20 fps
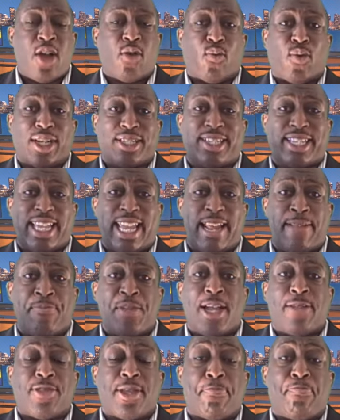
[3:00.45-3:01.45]
once again,
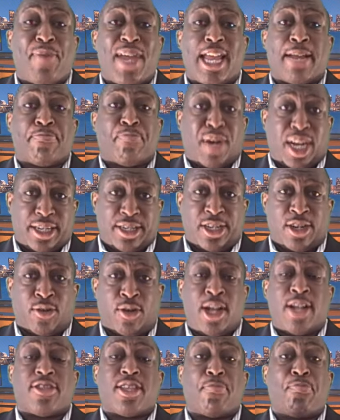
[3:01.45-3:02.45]
the big bundle,
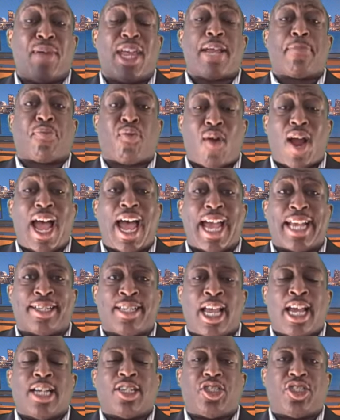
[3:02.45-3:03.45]
the big prize
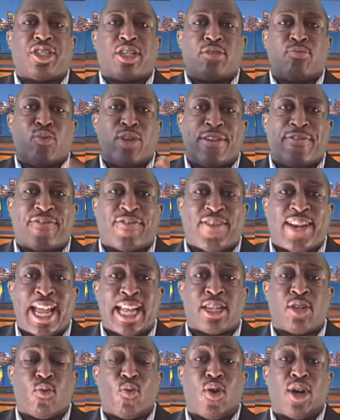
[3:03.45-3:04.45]
should
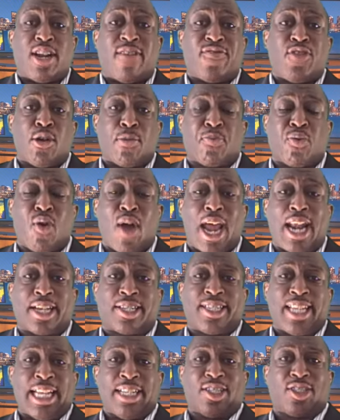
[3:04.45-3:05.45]
reflect one of your
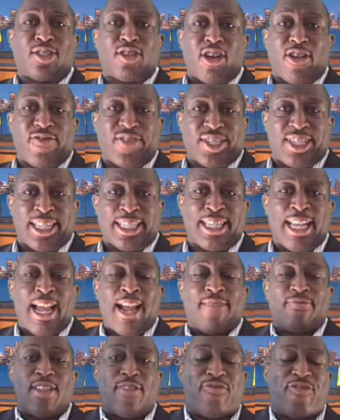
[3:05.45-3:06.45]
products and services
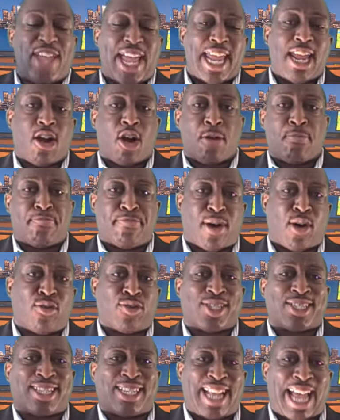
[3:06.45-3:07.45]
that they are
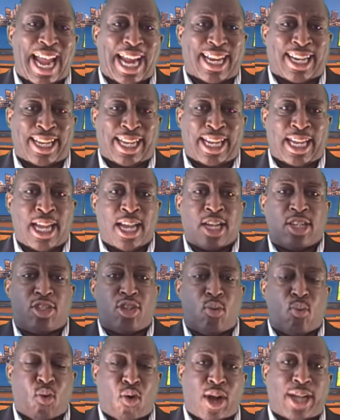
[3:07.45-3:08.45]
most likely to
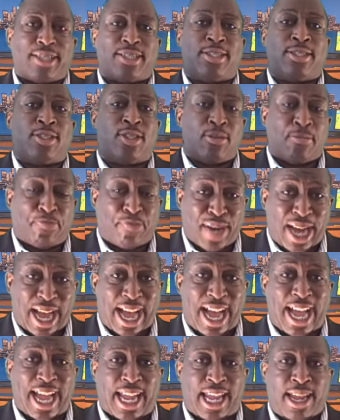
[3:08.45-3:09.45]
want to buy.